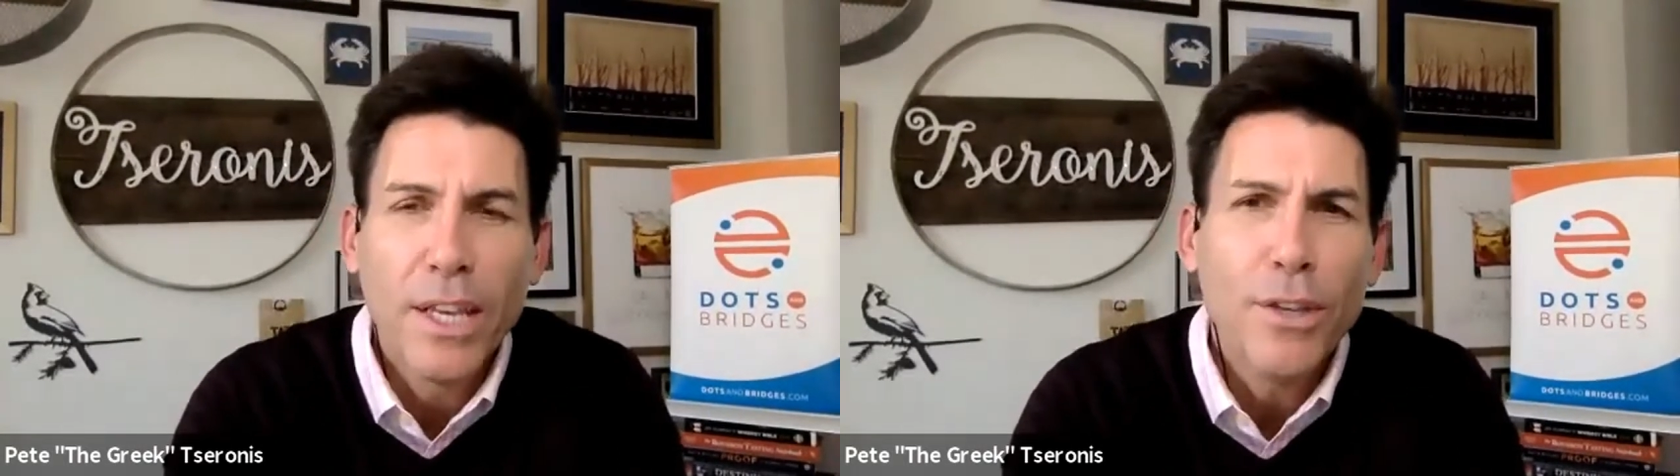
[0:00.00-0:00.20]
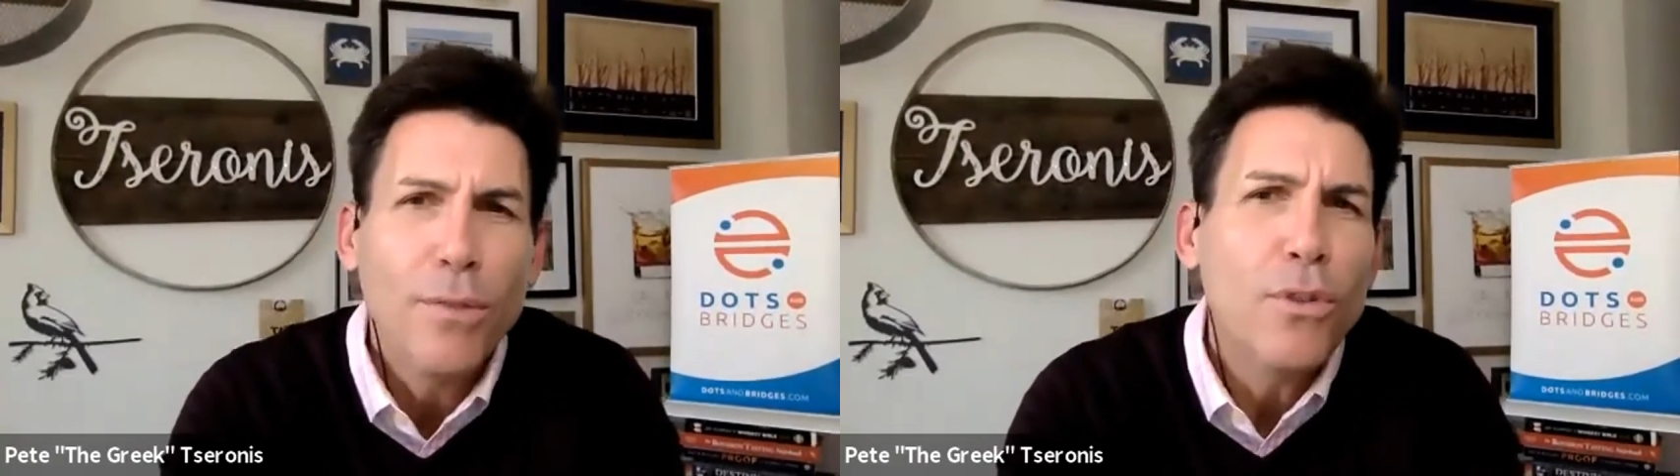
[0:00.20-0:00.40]

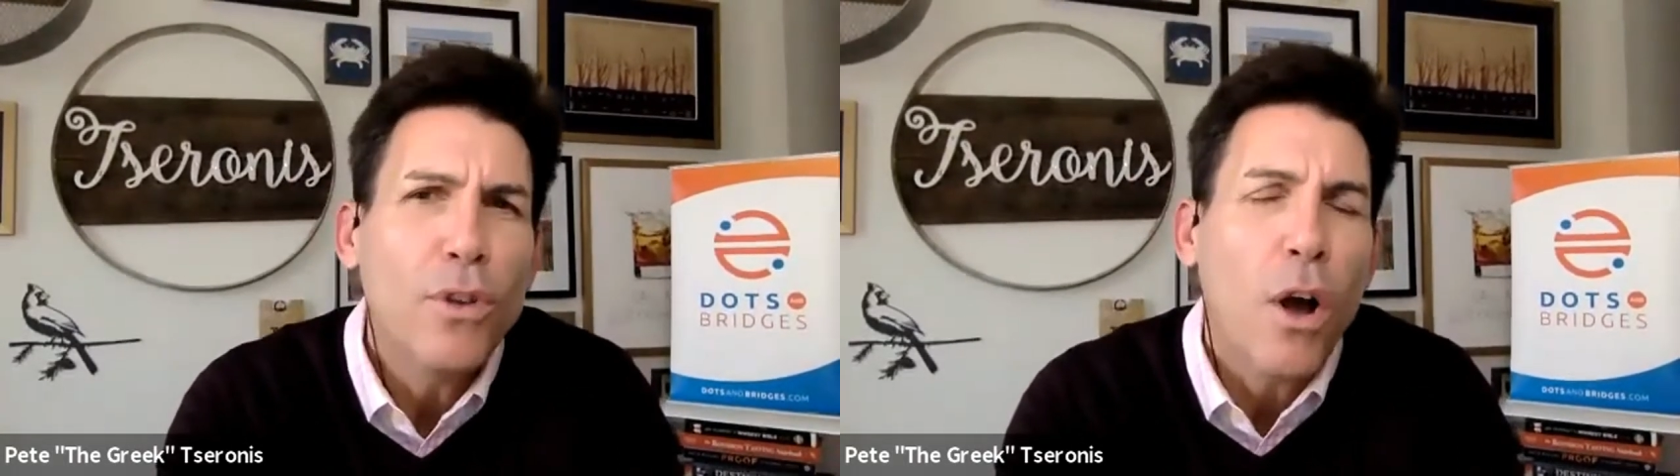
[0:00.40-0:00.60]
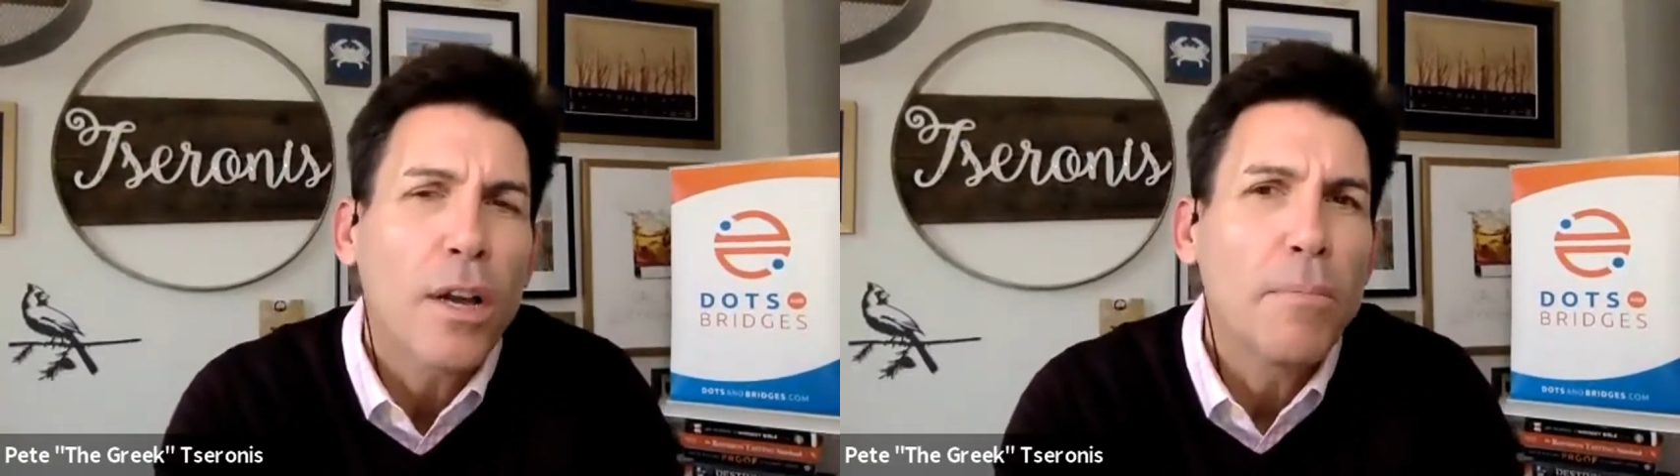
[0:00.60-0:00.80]
Can you
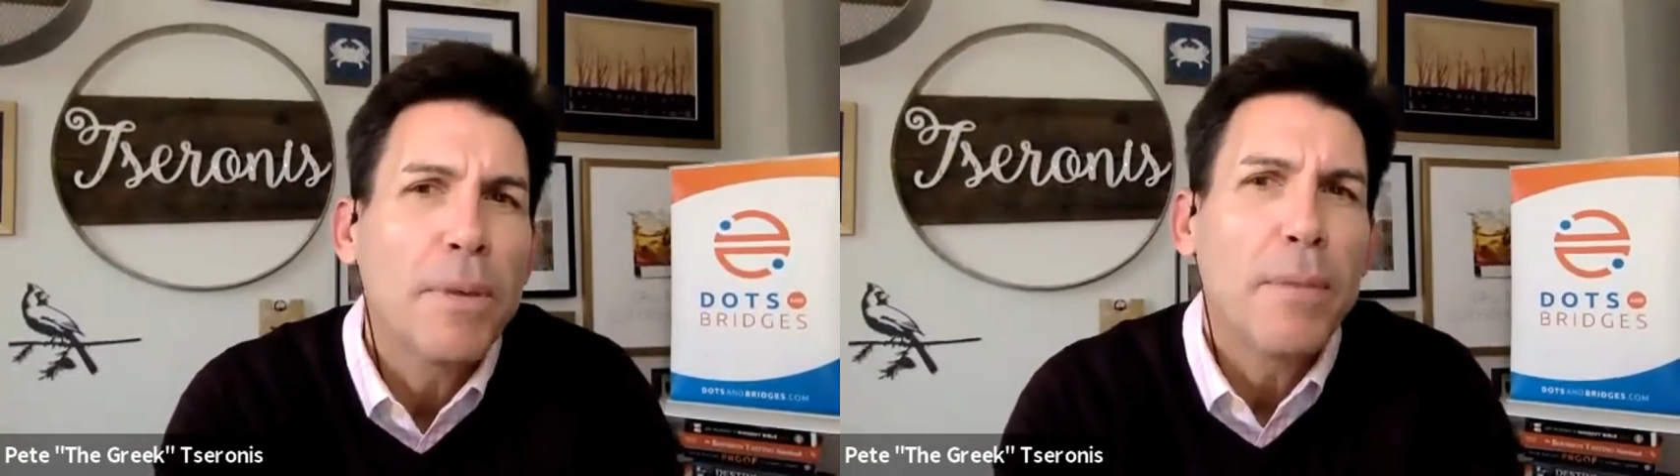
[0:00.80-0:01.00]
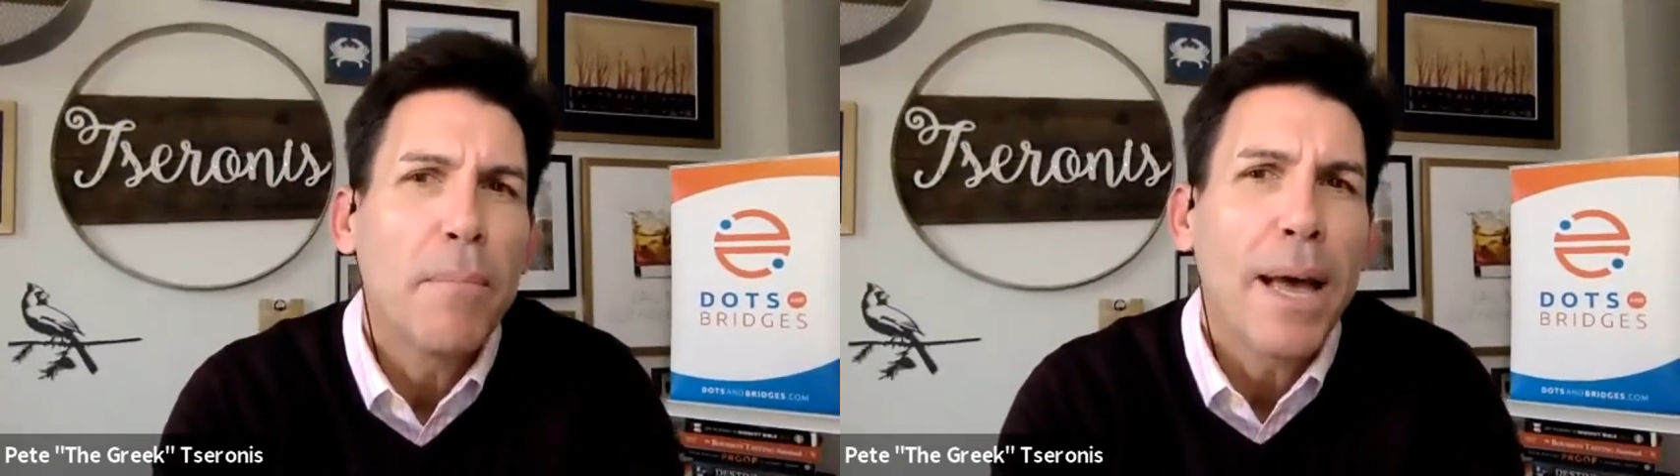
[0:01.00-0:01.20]
talk a
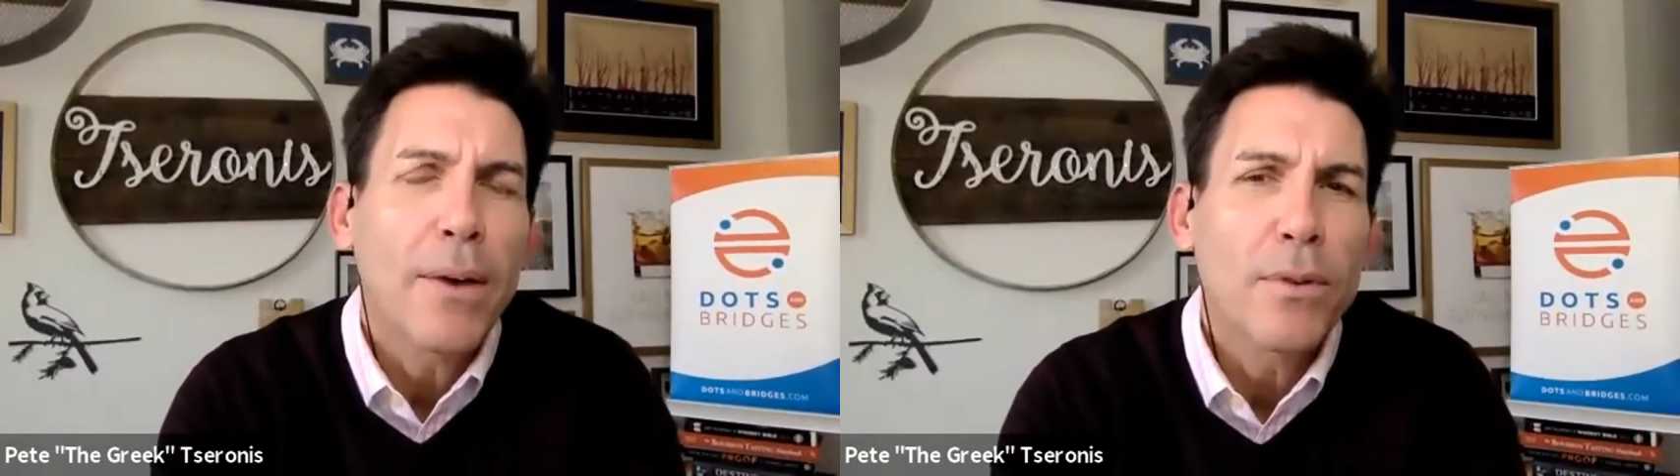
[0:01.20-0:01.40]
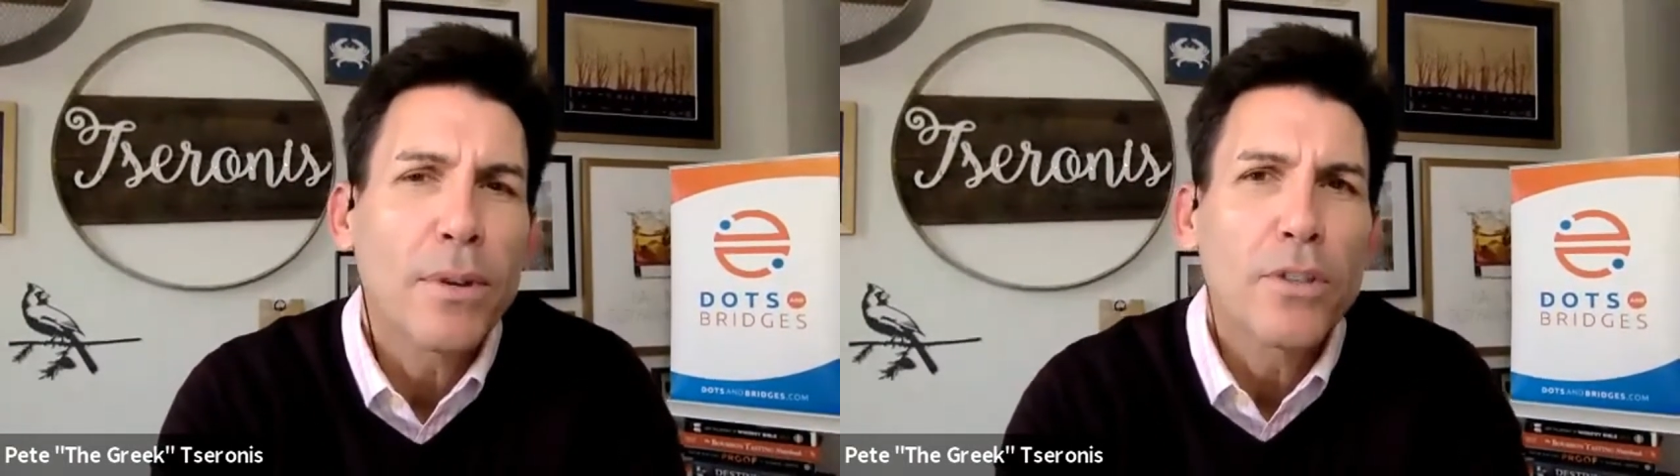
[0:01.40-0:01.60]
bit about,